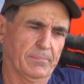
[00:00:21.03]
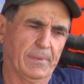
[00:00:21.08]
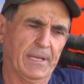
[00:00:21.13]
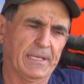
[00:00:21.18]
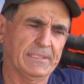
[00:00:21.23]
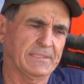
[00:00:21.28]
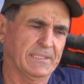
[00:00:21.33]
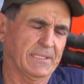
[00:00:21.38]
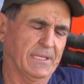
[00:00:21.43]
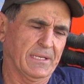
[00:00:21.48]

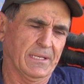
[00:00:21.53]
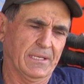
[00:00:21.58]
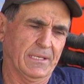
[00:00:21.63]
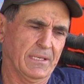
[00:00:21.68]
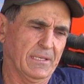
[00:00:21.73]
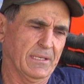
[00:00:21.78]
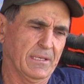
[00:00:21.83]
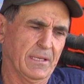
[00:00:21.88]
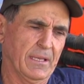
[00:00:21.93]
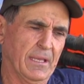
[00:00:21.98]

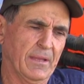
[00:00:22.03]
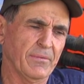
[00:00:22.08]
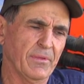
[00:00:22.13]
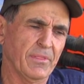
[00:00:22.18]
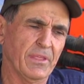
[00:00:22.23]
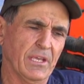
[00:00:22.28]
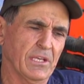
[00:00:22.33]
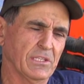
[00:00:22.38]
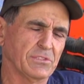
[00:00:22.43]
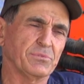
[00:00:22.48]
basically
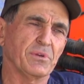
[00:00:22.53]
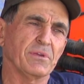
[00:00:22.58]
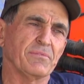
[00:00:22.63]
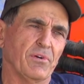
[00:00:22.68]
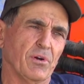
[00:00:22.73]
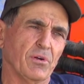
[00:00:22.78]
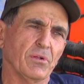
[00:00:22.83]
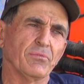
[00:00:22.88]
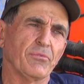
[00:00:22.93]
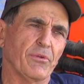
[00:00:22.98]
everything is
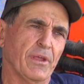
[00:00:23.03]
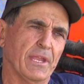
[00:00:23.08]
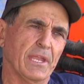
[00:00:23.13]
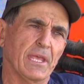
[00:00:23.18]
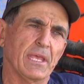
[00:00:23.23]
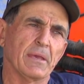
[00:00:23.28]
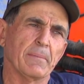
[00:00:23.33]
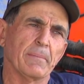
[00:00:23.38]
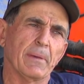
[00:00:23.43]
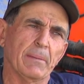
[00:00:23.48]
revolved
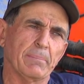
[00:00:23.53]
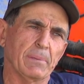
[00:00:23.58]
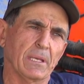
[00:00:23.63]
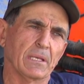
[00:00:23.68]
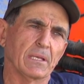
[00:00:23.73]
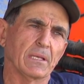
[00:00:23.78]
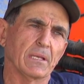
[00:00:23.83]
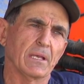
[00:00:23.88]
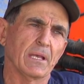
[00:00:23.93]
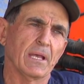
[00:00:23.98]
around EM mapping.